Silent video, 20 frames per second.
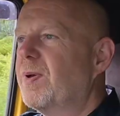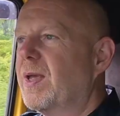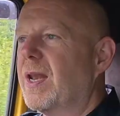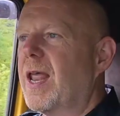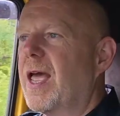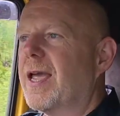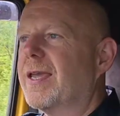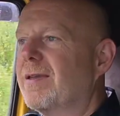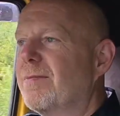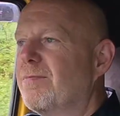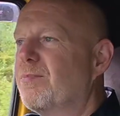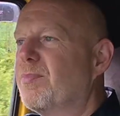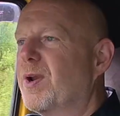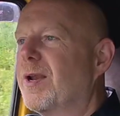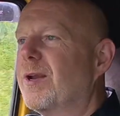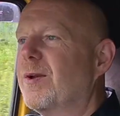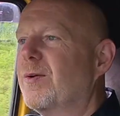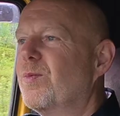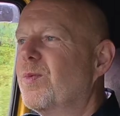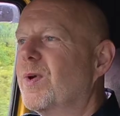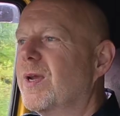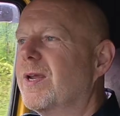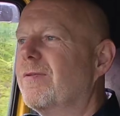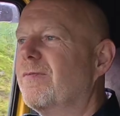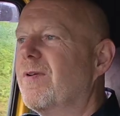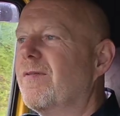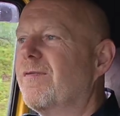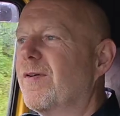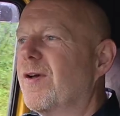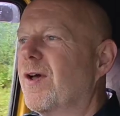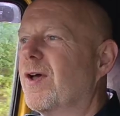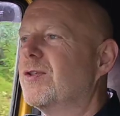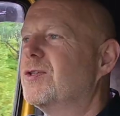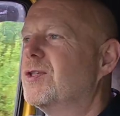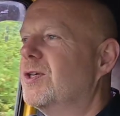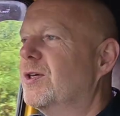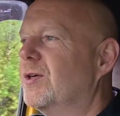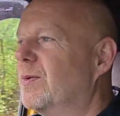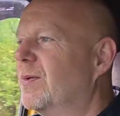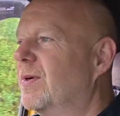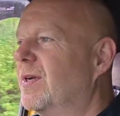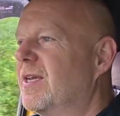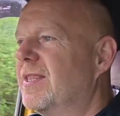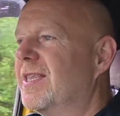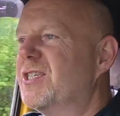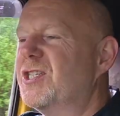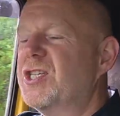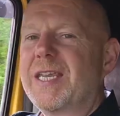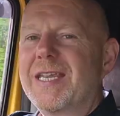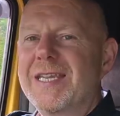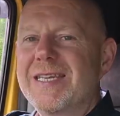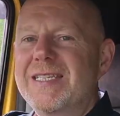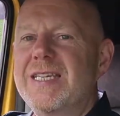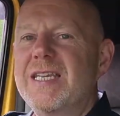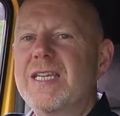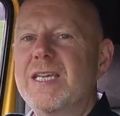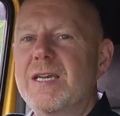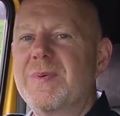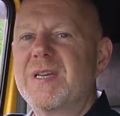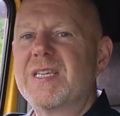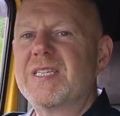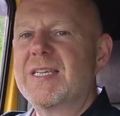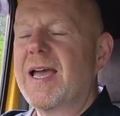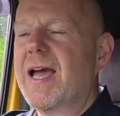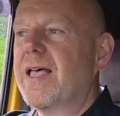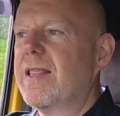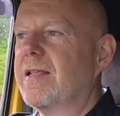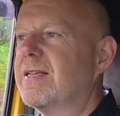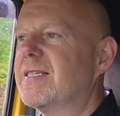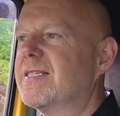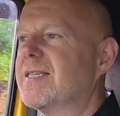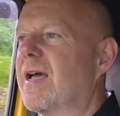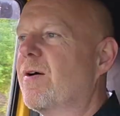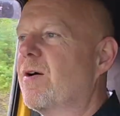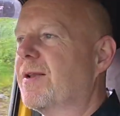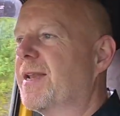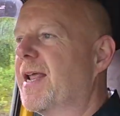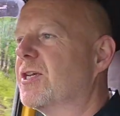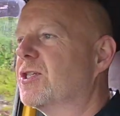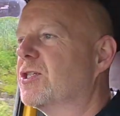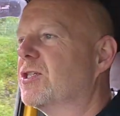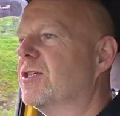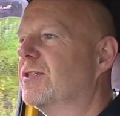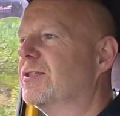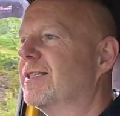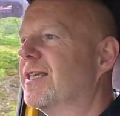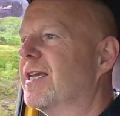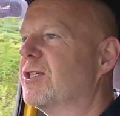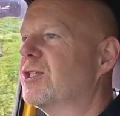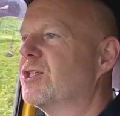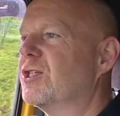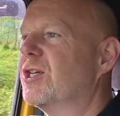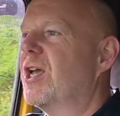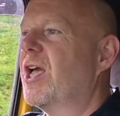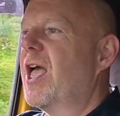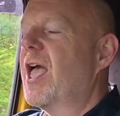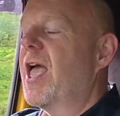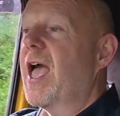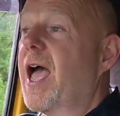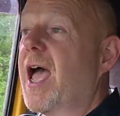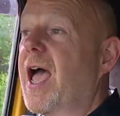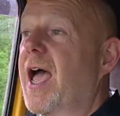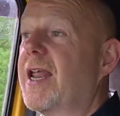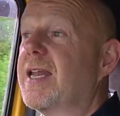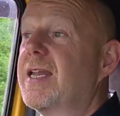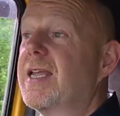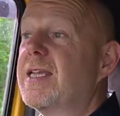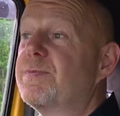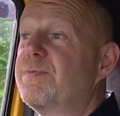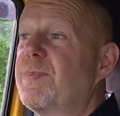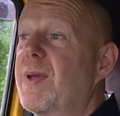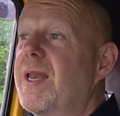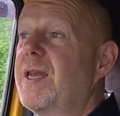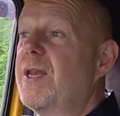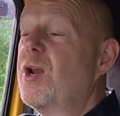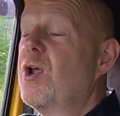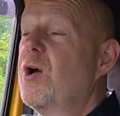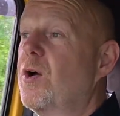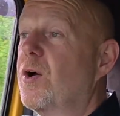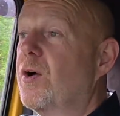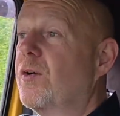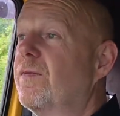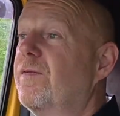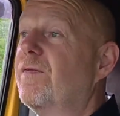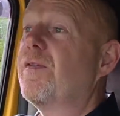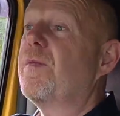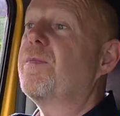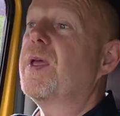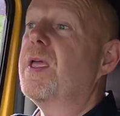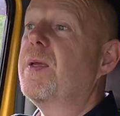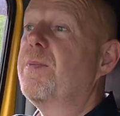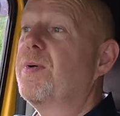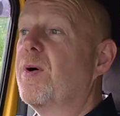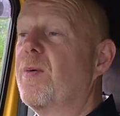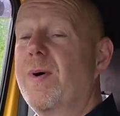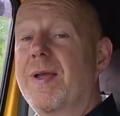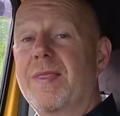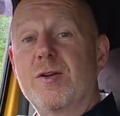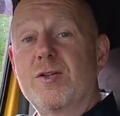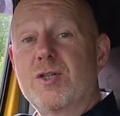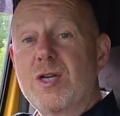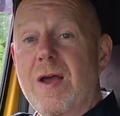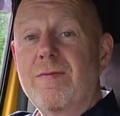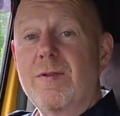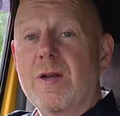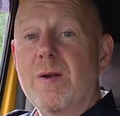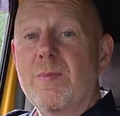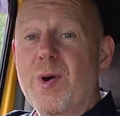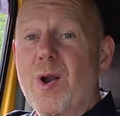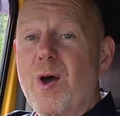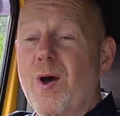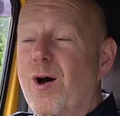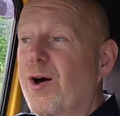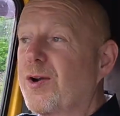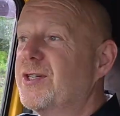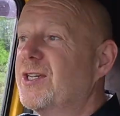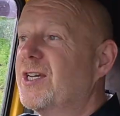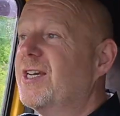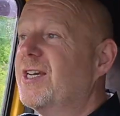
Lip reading: bit like in Britain we refer to the chicken tikka masala as our national dish. And it's been known for people when they're travelling abroad